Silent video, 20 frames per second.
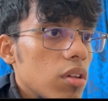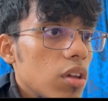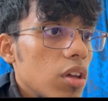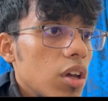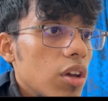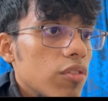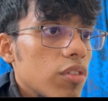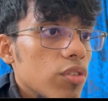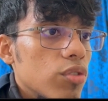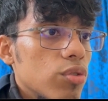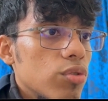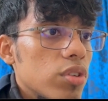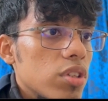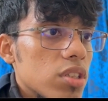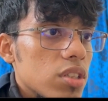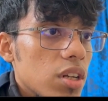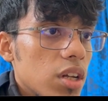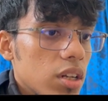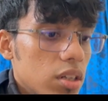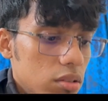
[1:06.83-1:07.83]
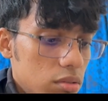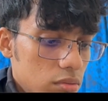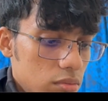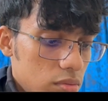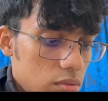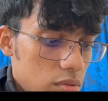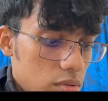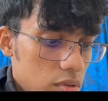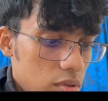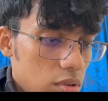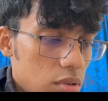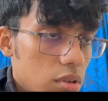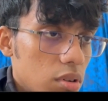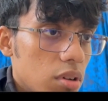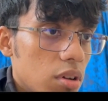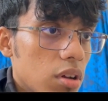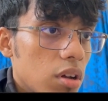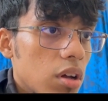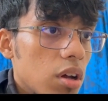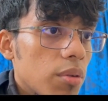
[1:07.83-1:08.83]
If the root is none,
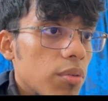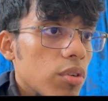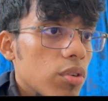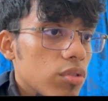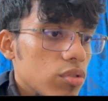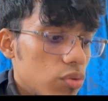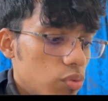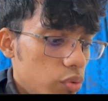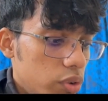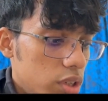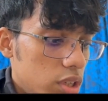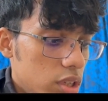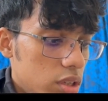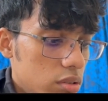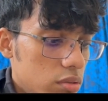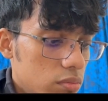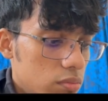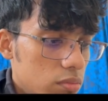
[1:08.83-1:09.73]
I'm going to return